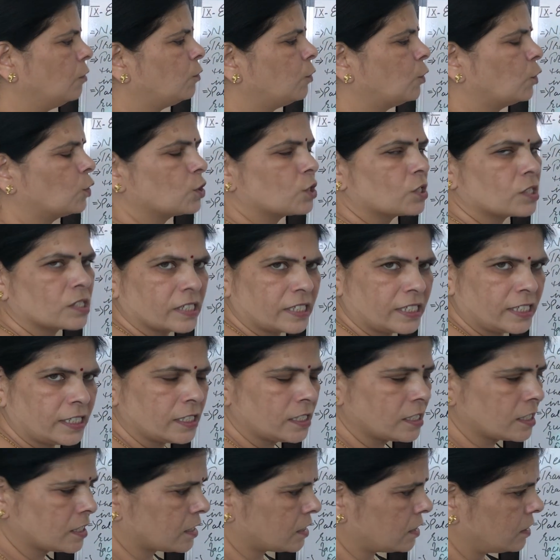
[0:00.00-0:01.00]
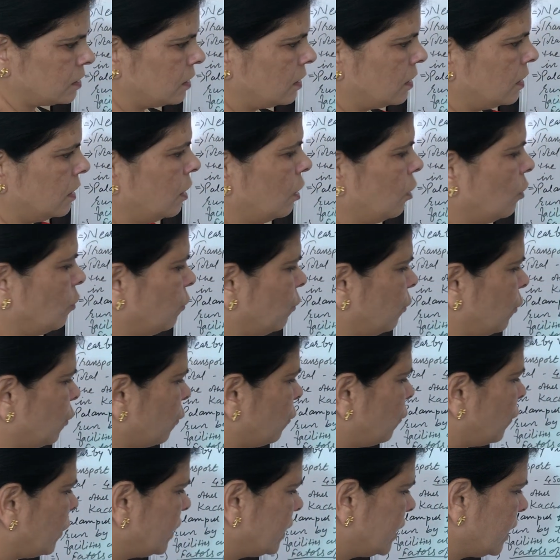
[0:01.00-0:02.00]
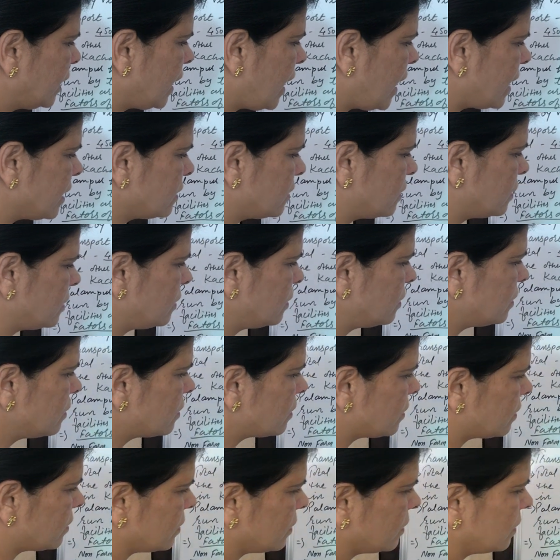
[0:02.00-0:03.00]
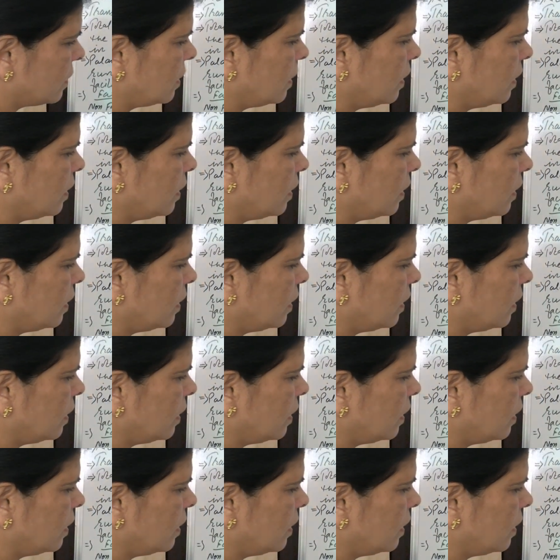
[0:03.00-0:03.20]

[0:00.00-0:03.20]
For seeds, for fertilizers